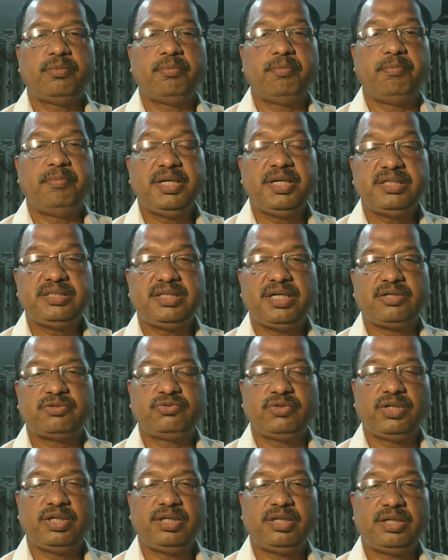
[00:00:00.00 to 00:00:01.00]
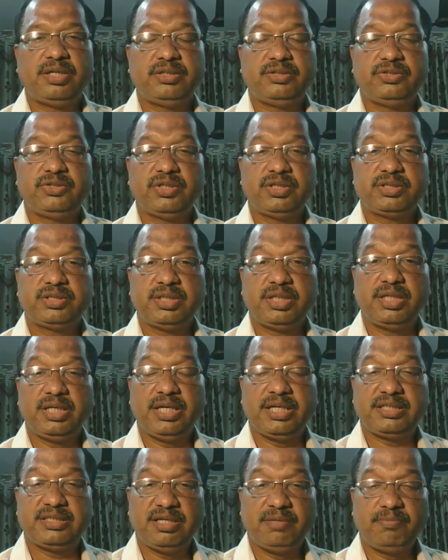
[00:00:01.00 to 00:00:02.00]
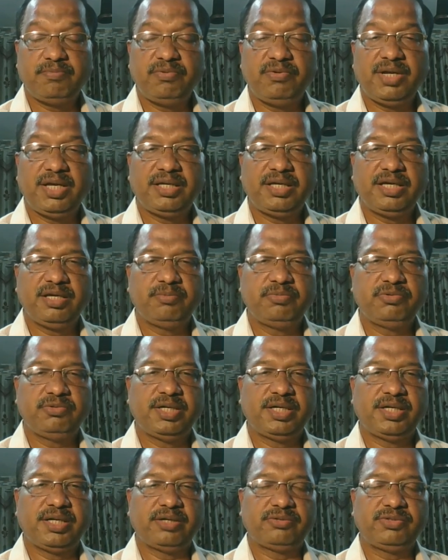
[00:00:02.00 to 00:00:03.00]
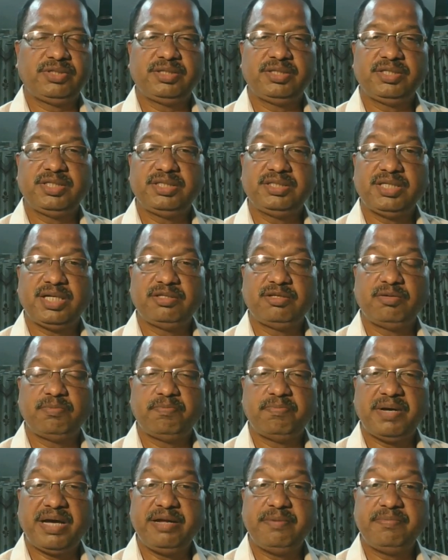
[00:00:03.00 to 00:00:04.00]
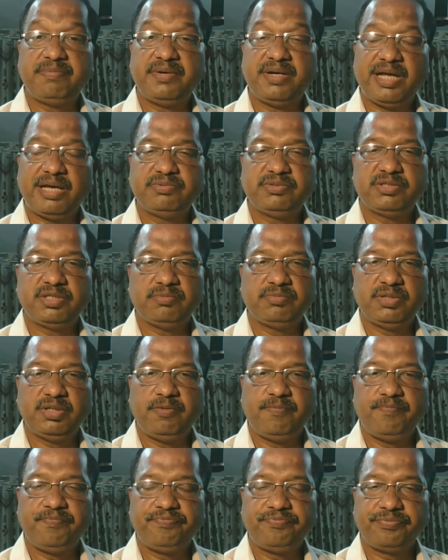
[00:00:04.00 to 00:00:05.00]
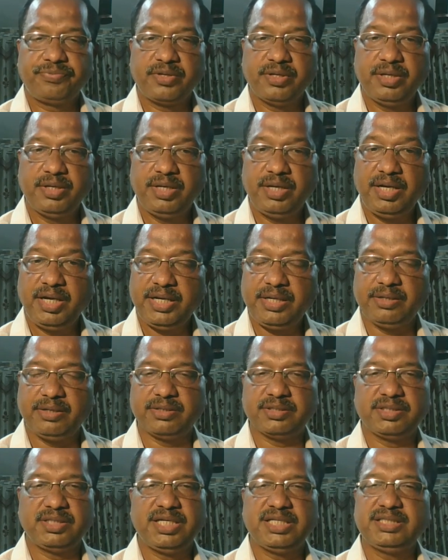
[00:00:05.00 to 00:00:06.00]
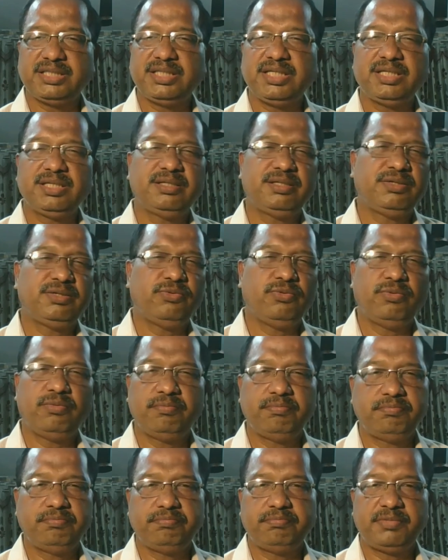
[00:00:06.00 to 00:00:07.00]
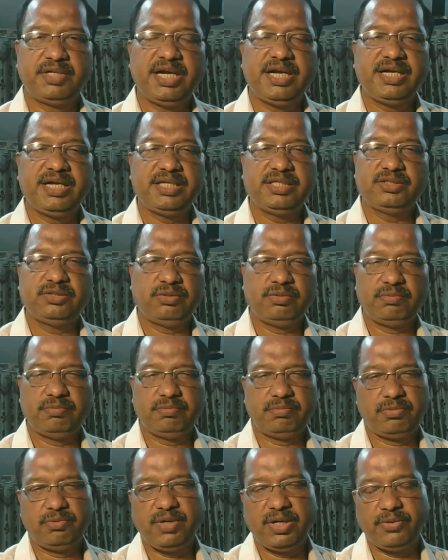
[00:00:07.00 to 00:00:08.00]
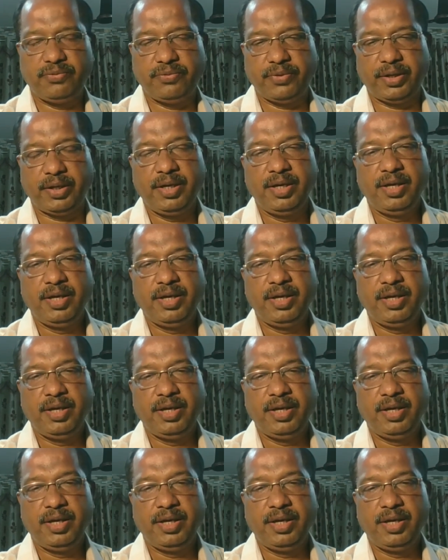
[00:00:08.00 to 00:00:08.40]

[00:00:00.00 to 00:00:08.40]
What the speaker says: means actual just example I gave you that actual these are the 5 types of the letters. Essay trend is the one way,